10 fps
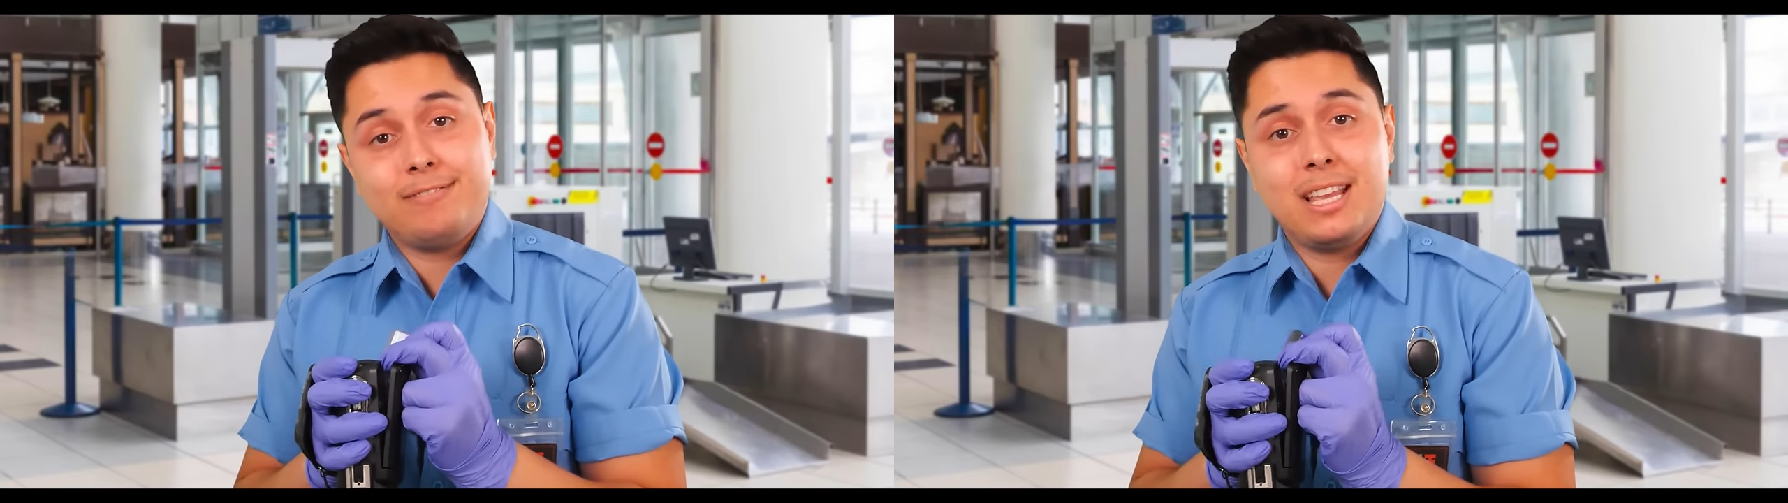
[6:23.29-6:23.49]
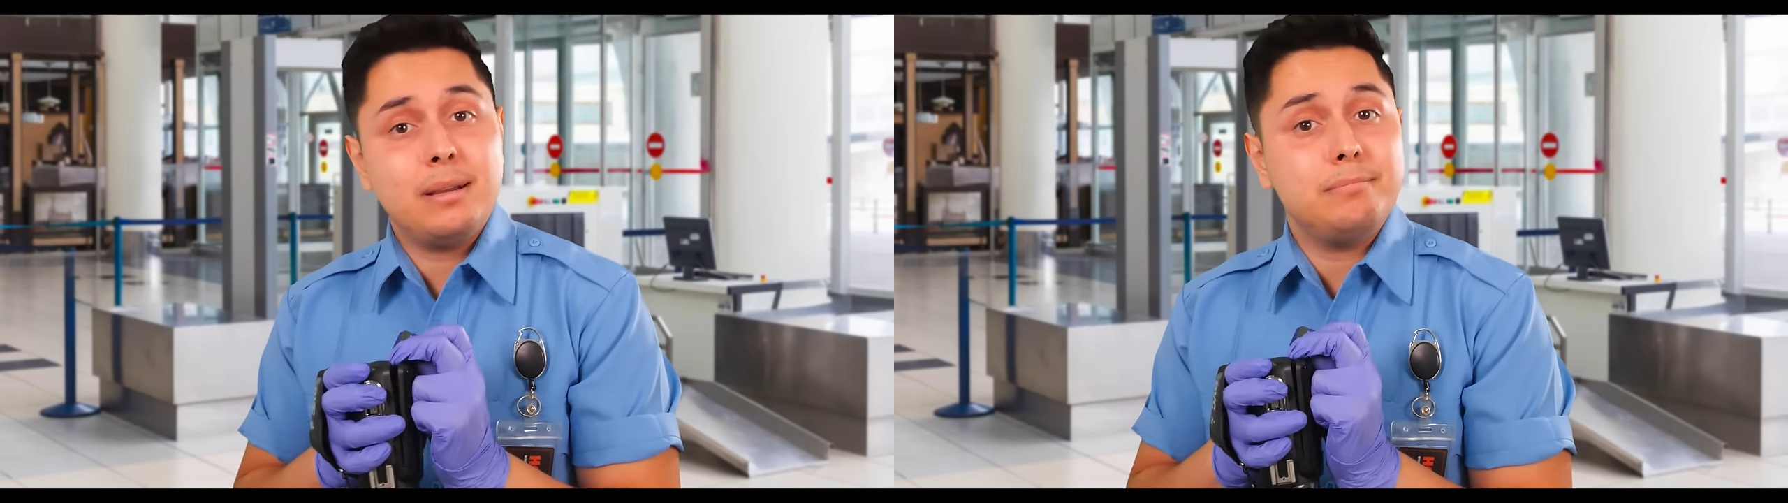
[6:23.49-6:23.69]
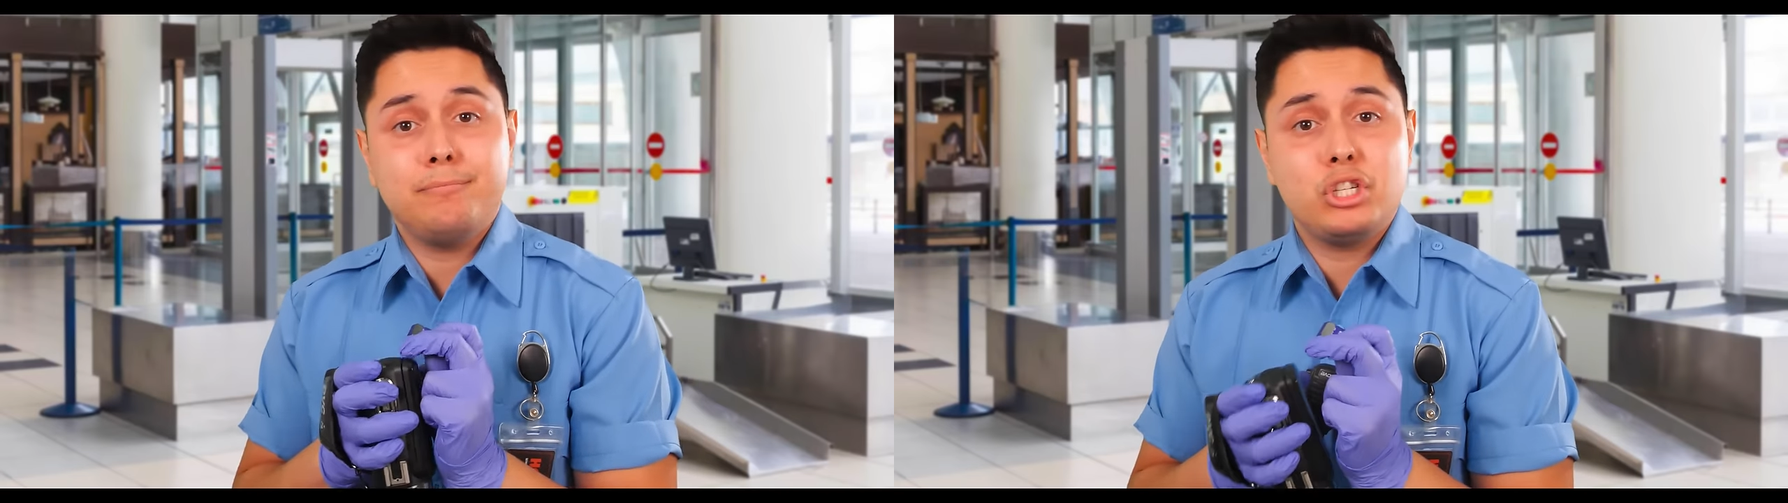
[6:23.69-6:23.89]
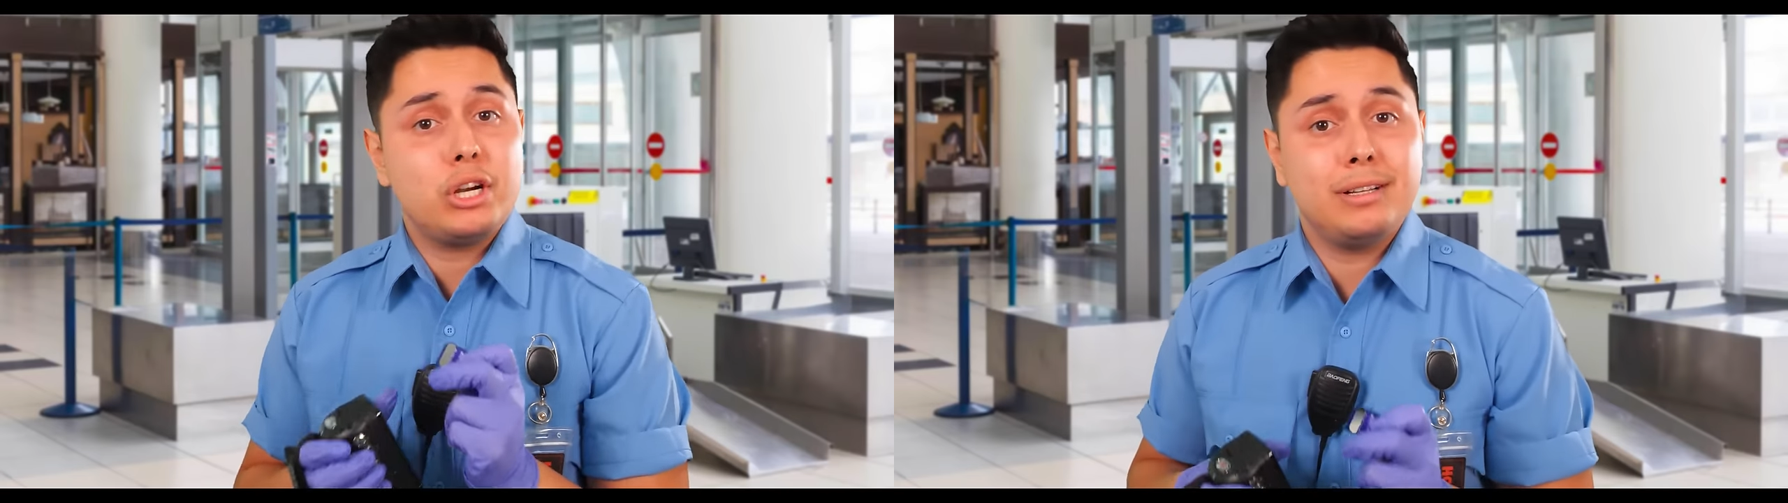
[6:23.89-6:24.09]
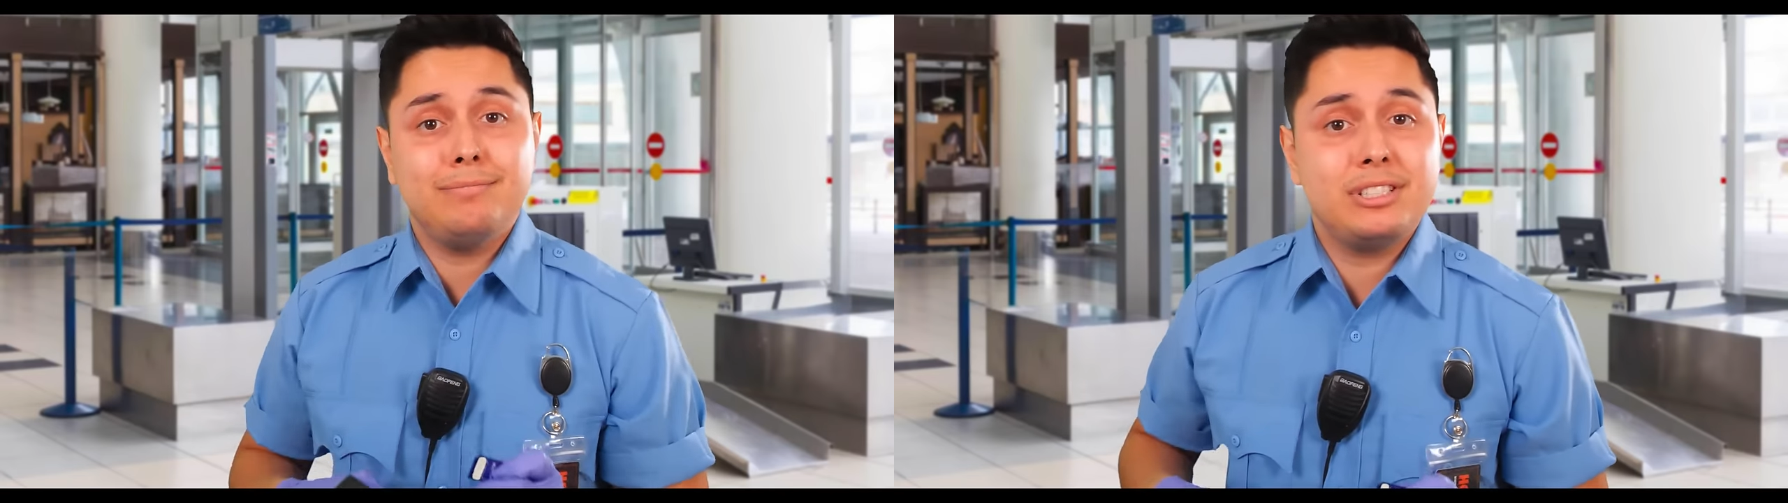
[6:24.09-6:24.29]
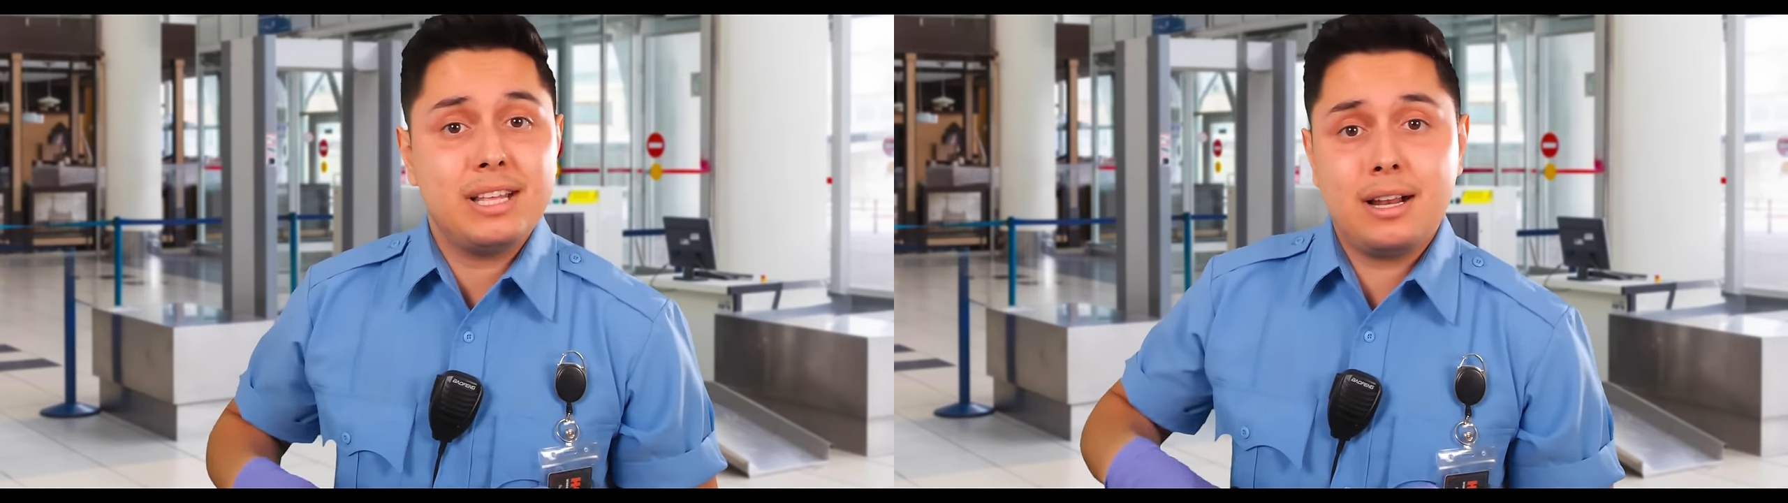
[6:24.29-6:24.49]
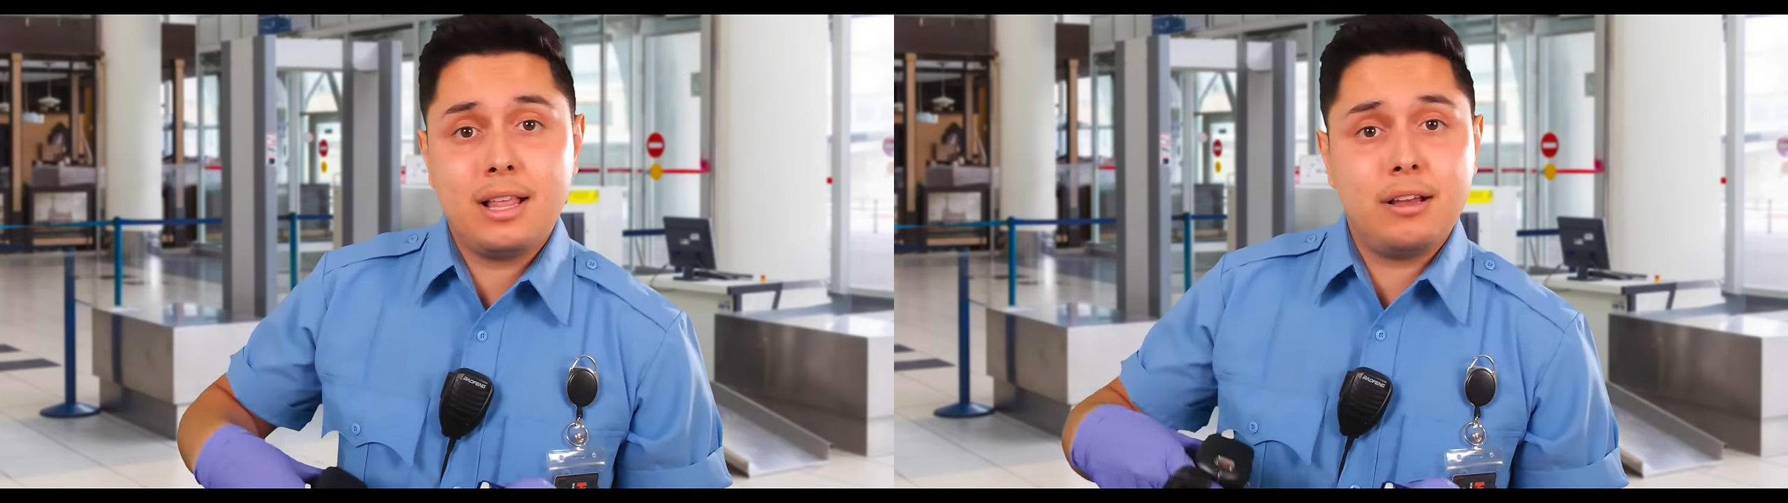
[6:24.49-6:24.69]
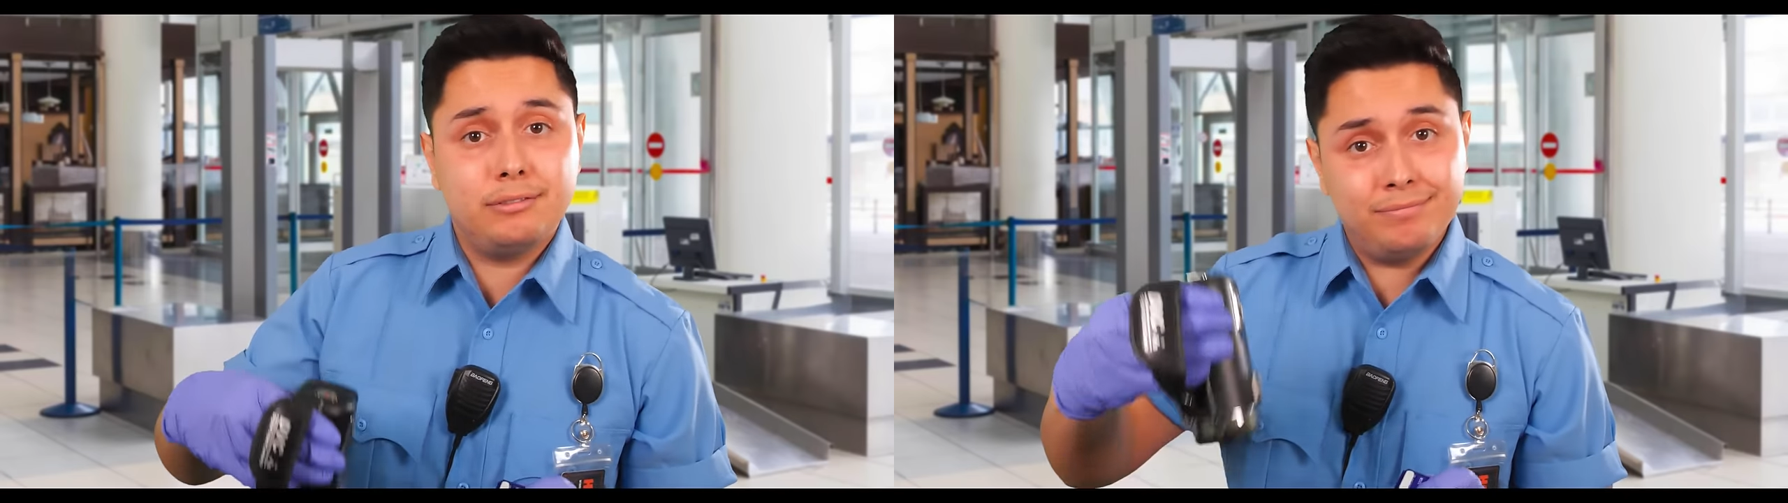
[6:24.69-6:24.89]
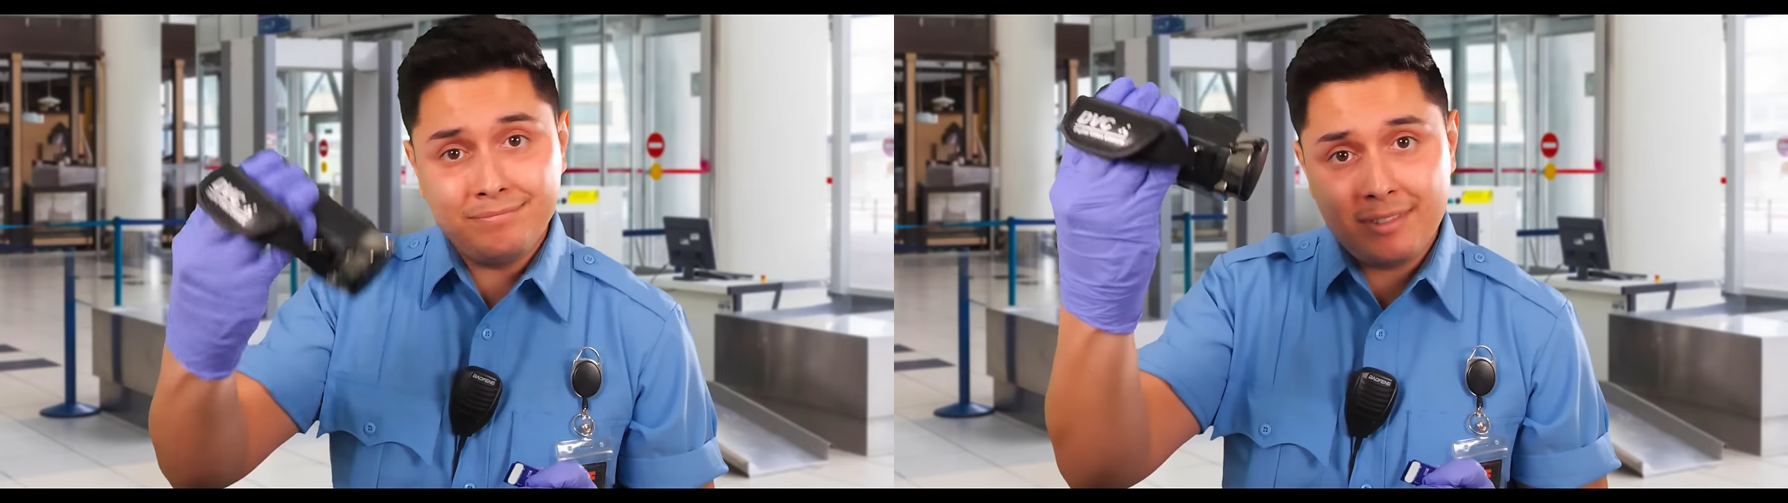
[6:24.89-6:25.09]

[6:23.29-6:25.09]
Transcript: Yeah, sorry, it's not allowed.